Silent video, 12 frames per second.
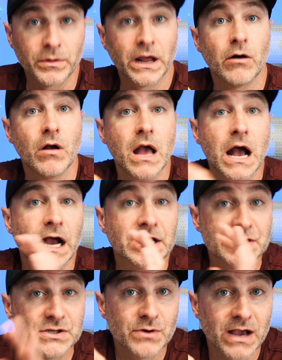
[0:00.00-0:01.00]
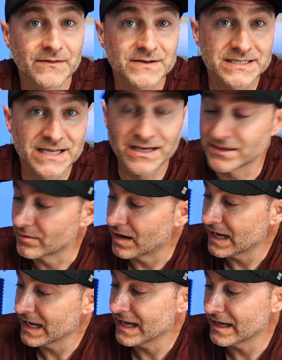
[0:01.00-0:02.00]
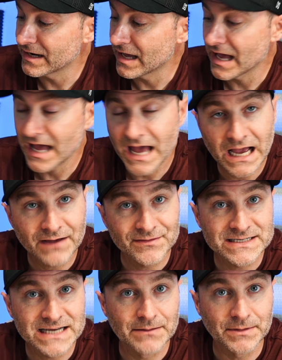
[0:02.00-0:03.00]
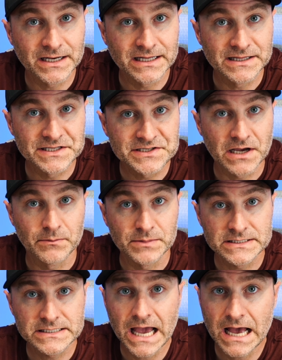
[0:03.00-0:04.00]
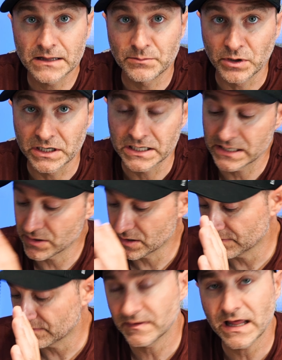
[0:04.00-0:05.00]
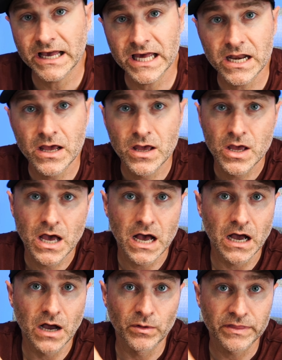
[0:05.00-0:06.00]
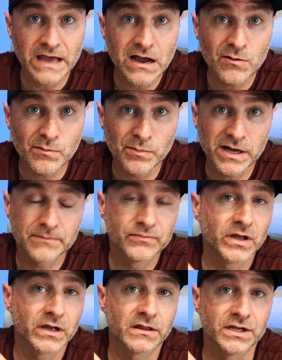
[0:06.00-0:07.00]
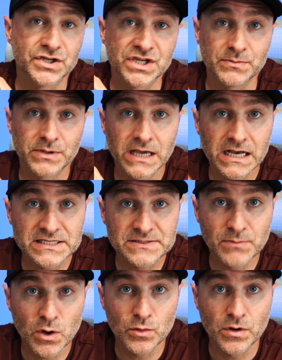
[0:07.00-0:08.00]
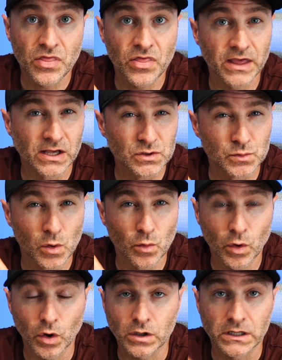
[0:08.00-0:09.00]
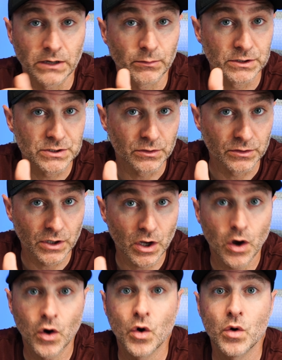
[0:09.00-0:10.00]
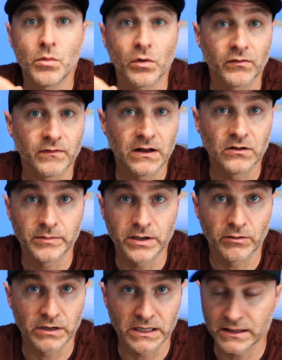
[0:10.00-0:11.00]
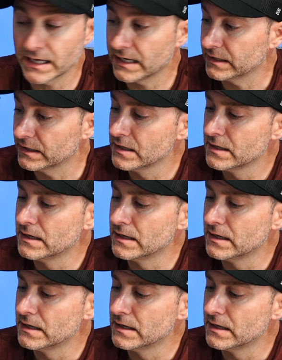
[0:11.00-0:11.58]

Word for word: Now, I do have to tell you, I had a heck of a time getting this compass calibrated. Now, you can fly it without, but none of the GPS mode things will work, like return to home or follow me or any of that.